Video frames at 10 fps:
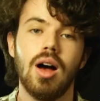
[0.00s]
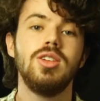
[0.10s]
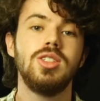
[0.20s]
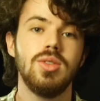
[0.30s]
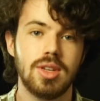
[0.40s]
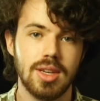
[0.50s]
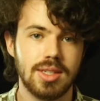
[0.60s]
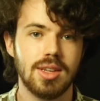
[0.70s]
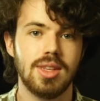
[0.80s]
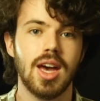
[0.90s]
Also key
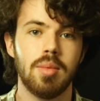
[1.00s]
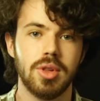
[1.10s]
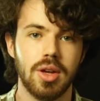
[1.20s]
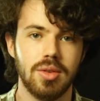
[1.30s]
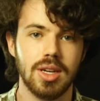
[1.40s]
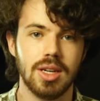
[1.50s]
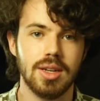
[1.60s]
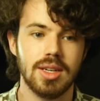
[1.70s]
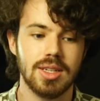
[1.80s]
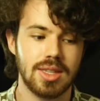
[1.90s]
to the
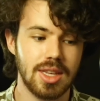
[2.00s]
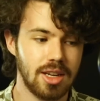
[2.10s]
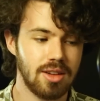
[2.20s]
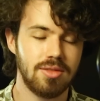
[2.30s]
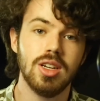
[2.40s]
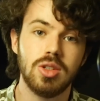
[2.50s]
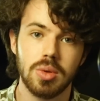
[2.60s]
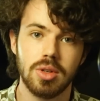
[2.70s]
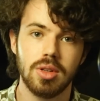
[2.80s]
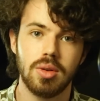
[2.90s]
Apollonian is the
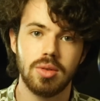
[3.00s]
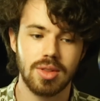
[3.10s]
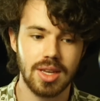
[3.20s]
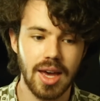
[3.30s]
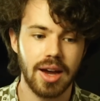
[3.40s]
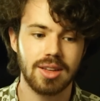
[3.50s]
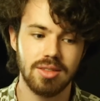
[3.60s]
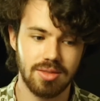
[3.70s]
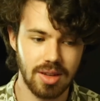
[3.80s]
individual, or the act of